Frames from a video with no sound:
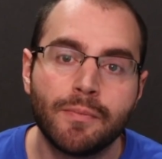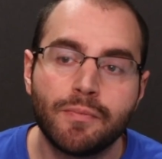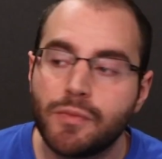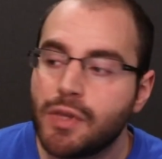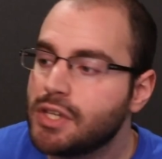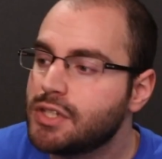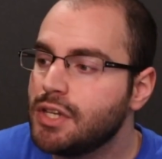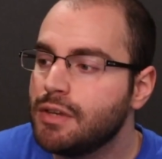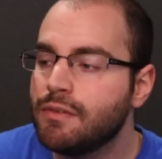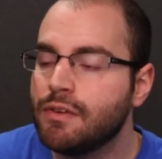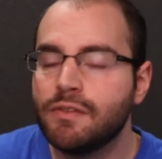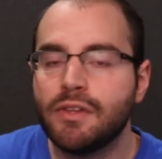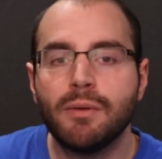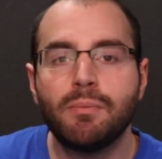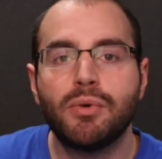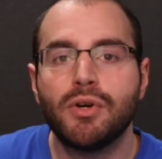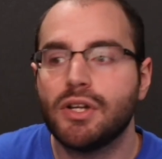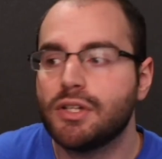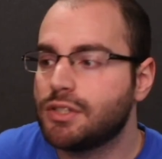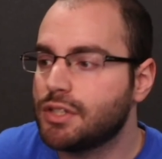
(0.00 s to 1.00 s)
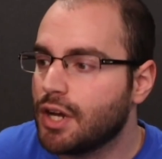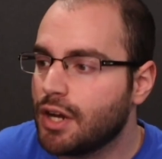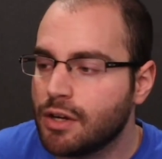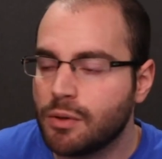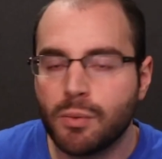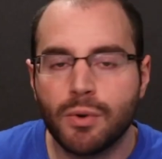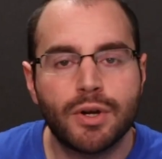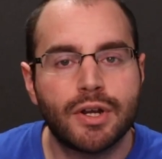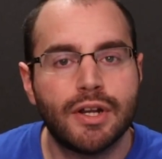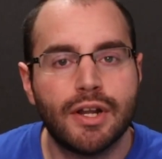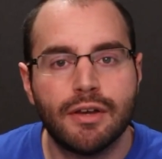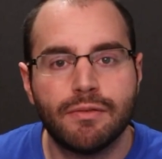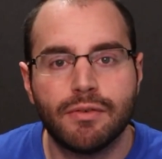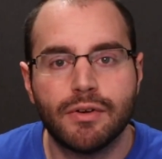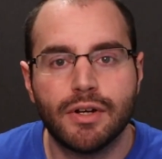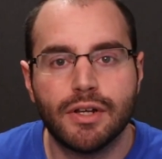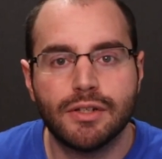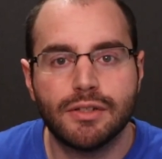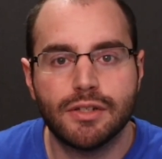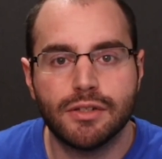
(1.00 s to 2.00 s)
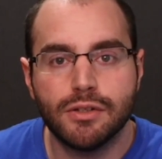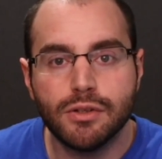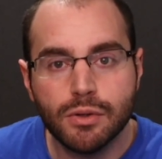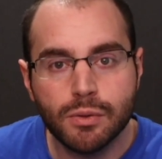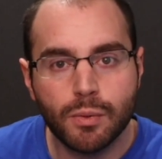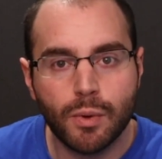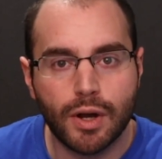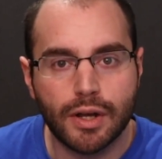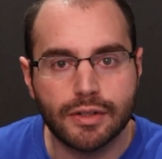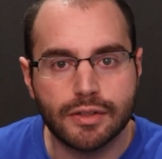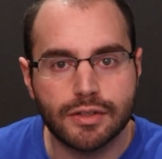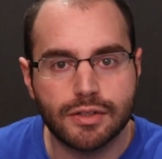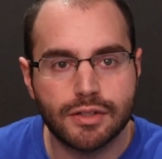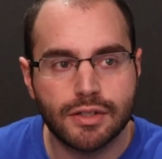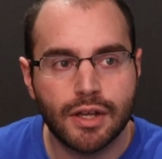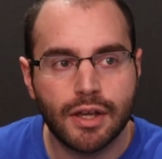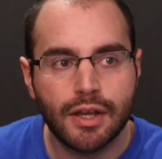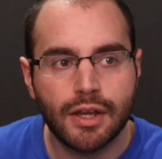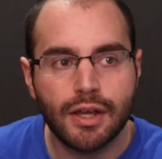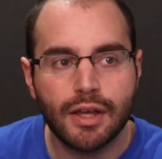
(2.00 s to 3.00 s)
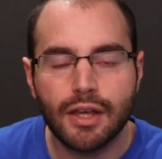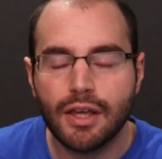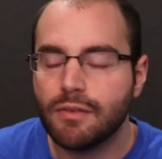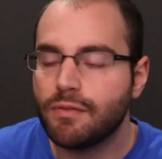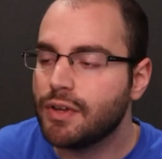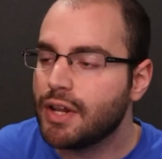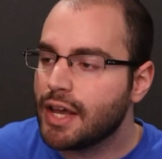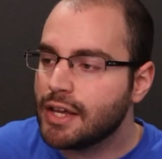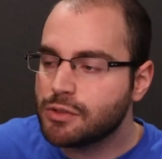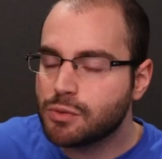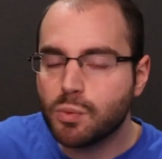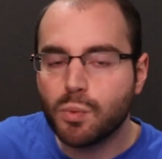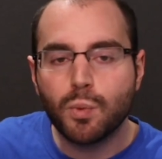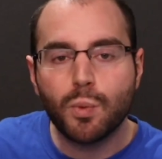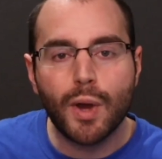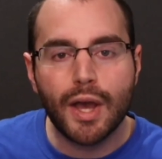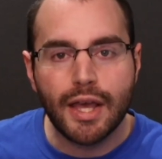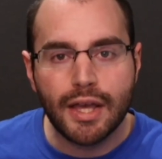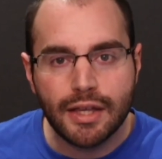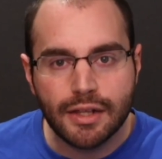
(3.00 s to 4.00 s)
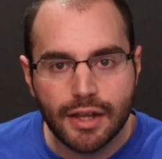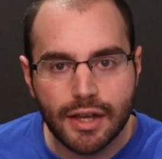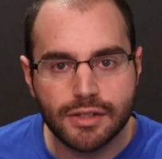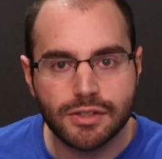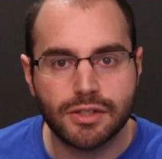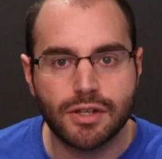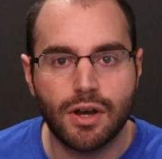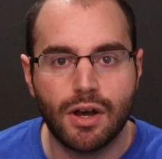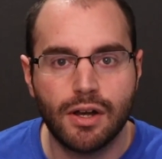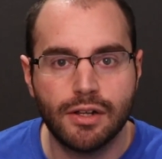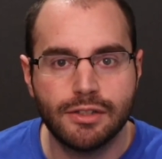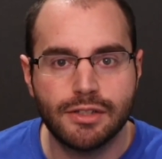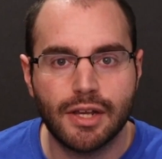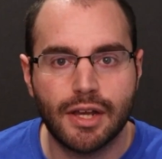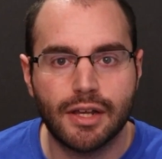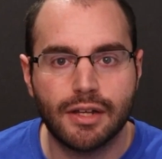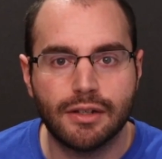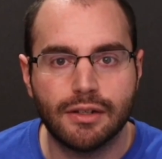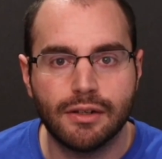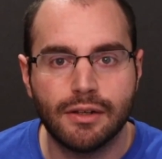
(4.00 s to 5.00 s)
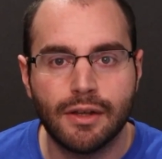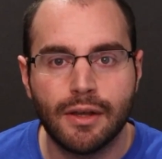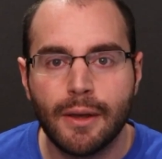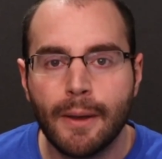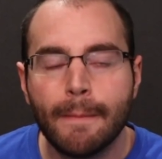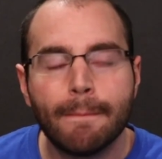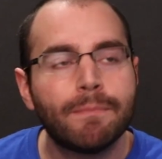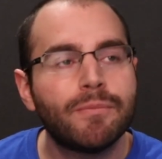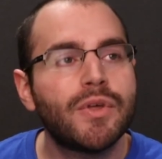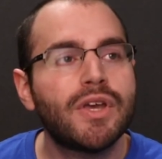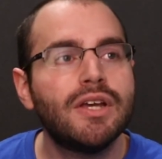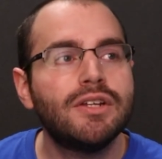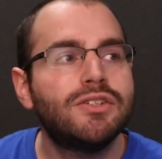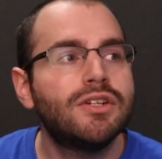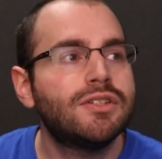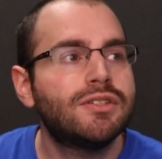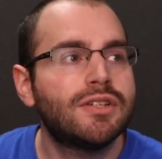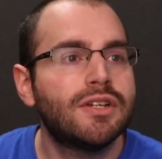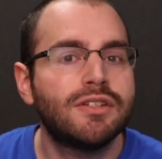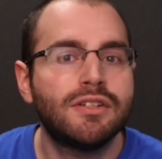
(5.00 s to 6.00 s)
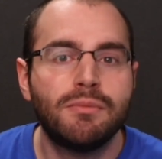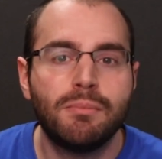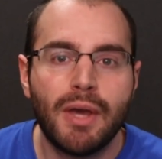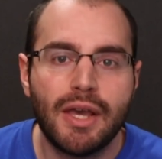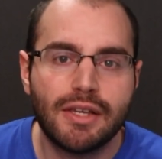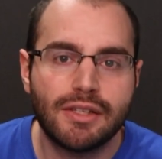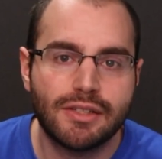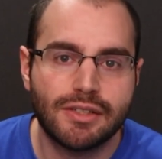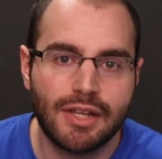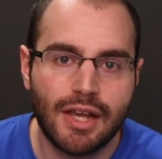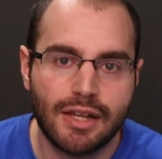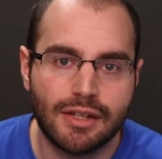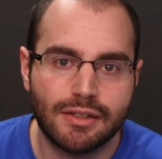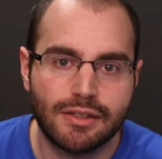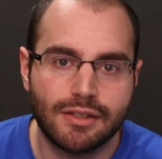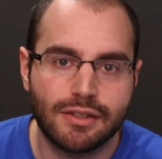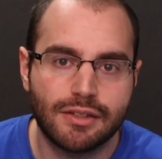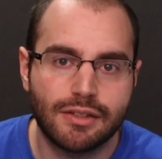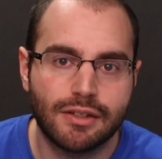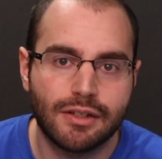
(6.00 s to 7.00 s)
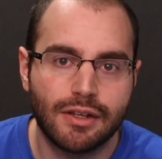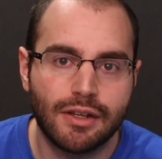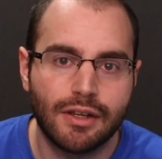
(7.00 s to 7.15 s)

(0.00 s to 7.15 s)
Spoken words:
Because even if they put a ton of work and effort into new ones, if it has way less content, like, it just doesn't make sense.